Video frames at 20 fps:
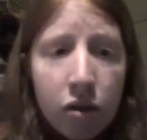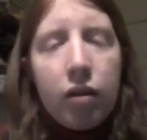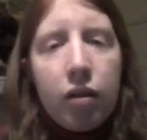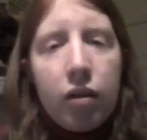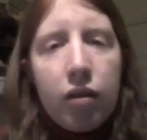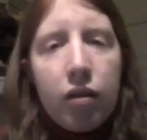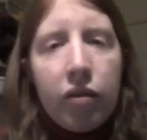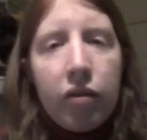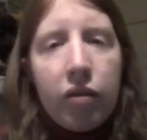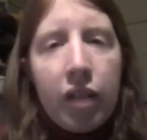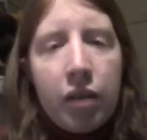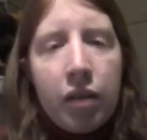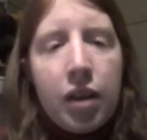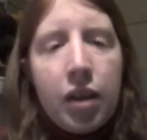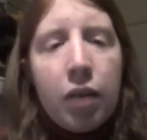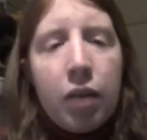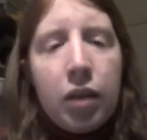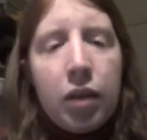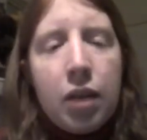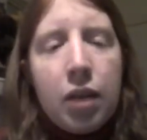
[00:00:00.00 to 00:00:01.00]
found out
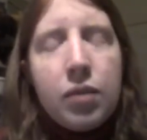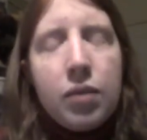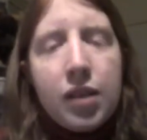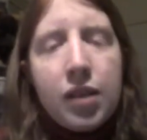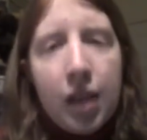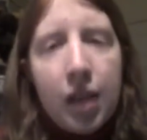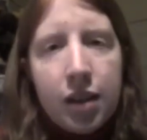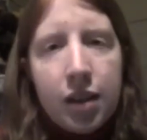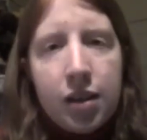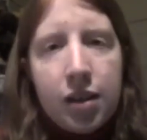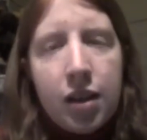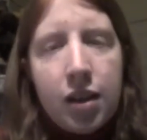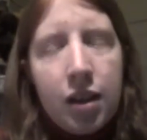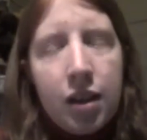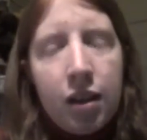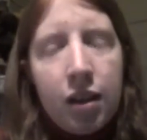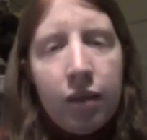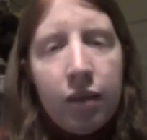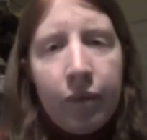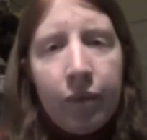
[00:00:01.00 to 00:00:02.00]
when he was
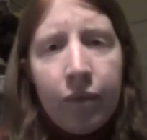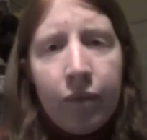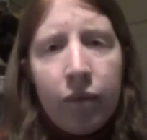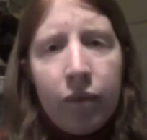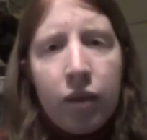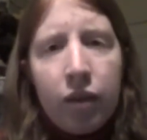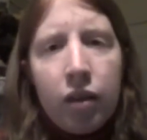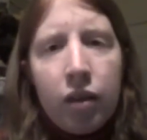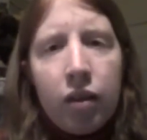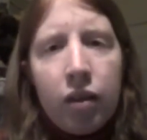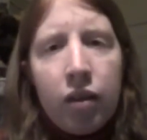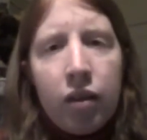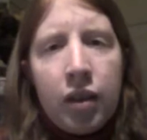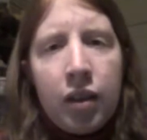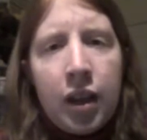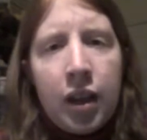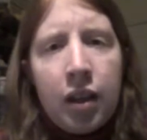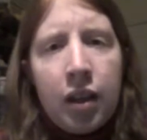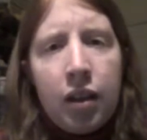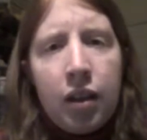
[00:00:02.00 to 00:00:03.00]
19
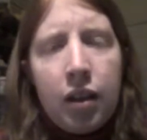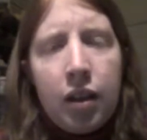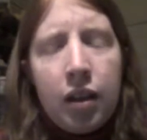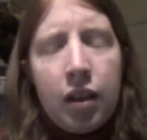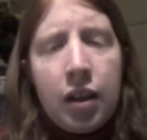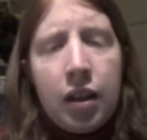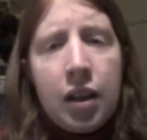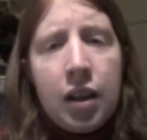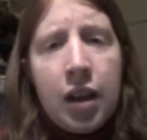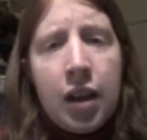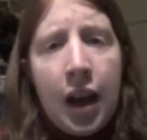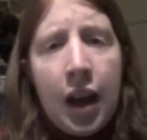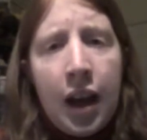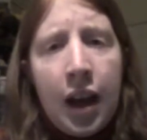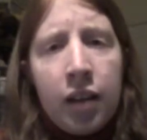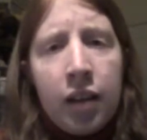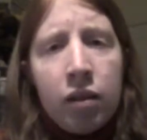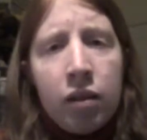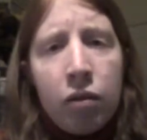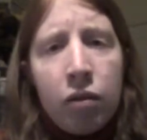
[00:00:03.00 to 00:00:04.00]
that he
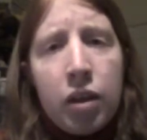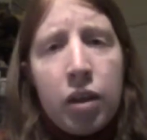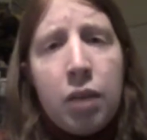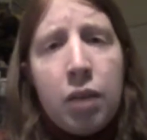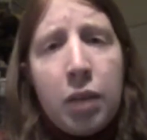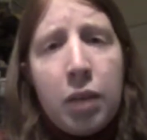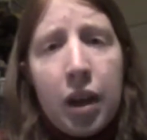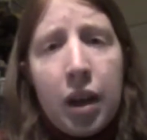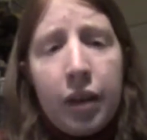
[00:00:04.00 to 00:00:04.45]
had leukemia,